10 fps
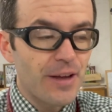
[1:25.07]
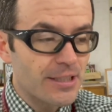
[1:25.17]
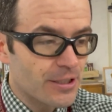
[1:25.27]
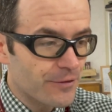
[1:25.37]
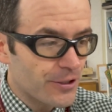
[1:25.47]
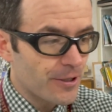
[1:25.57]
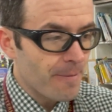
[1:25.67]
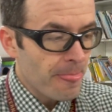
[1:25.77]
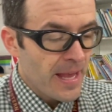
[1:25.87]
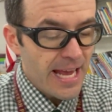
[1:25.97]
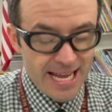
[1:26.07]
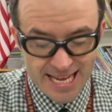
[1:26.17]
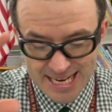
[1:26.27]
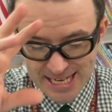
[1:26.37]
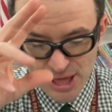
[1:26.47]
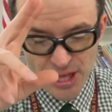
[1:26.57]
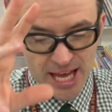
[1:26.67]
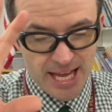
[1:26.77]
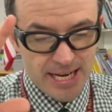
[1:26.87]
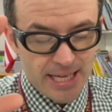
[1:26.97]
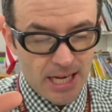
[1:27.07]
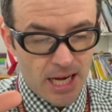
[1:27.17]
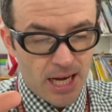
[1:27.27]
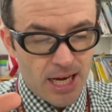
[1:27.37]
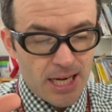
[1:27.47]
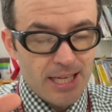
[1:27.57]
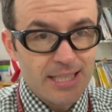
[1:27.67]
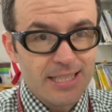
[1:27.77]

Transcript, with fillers: festival and then uh,